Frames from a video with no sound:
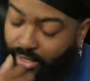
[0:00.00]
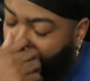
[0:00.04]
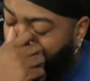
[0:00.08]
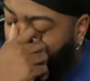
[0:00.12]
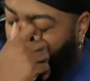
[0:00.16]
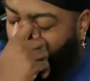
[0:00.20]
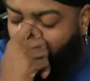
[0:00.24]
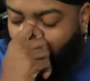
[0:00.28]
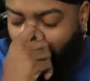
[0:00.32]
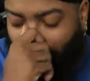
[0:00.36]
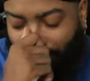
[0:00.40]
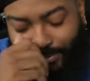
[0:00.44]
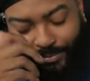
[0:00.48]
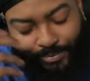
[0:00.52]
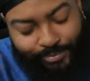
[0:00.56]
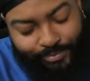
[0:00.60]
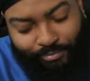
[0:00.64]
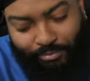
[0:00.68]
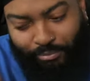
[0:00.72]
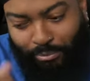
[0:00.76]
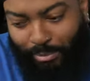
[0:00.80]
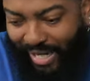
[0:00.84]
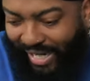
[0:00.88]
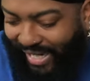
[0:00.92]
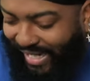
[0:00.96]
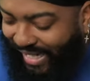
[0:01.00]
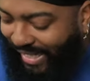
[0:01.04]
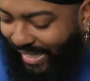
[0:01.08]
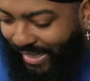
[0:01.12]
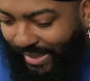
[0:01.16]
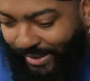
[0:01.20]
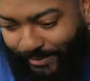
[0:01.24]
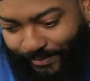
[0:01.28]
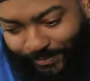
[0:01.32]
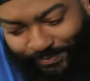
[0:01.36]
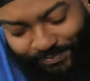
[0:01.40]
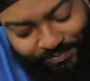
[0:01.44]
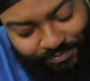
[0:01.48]
But
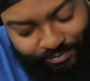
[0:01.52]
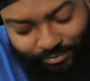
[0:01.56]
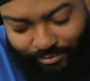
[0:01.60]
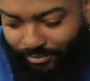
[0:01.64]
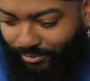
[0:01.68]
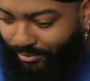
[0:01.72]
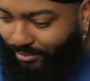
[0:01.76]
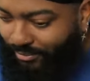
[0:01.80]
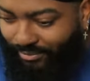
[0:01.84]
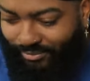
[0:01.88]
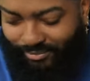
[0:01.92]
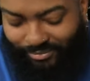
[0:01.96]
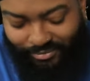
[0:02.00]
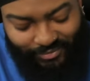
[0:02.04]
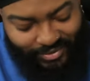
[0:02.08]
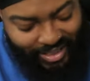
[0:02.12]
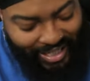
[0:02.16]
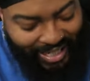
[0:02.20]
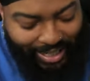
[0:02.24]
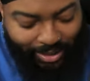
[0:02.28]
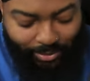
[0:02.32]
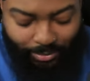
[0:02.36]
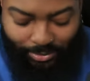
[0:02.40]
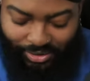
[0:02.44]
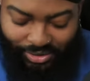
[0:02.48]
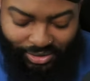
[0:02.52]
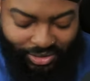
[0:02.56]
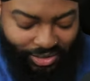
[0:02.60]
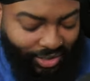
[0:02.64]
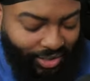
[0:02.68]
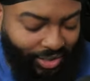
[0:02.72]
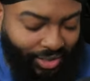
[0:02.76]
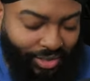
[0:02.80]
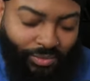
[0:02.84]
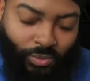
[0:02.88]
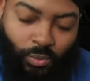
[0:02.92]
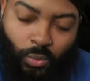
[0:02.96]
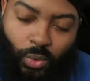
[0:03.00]
man, that was
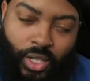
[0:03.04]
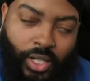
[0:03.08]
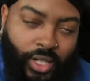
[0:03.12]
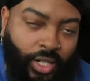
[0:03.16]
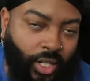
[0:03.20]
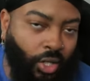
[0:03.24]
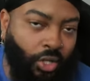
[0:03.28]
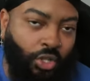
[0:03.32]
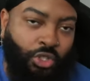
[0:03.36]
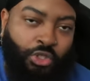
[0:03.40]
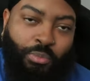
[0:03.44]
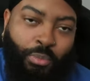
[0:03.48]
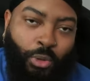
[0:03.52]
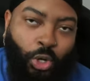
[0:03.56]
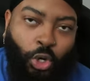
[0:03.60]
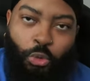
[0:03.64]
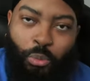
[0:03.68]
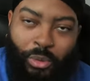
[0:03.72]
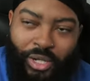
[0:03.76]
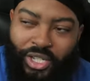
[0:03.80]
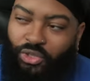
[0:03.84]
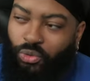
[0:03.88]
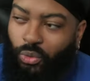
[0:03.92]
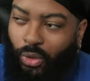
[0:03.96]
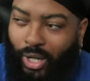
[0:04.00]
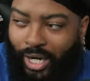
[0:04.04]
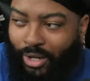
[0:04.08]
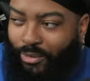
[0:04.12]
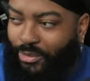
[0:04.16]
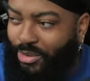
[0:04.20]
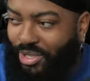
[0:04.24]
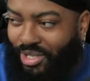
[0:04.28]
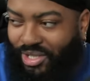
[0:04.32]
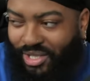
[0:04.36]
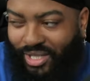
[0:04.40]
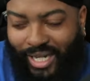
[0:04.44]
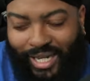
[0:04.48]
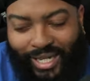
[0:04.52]
just one of those moments where I was
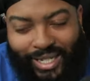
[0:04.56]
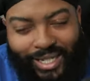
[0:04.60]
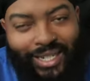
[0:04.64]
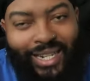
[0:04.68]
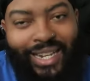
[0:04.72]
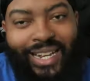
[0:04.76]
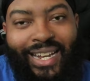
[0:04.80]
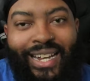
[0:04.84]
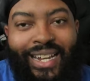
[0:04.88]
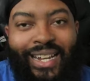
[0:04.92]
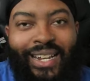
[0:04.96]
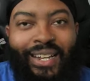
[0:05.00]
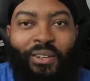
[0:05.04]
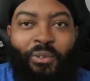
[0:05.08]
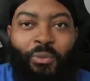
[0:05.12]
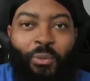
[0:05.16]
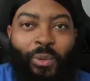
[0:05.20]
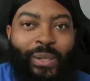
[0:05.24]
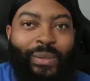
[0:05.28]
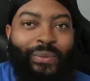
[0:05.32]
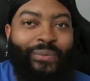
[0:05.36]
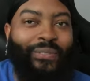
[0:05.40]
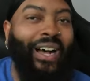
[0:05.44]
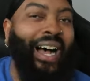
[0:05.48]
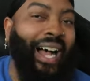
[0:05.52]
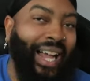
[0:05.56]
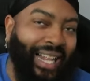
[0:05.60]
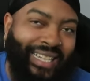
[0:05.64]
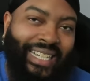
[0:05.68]
just like, we finally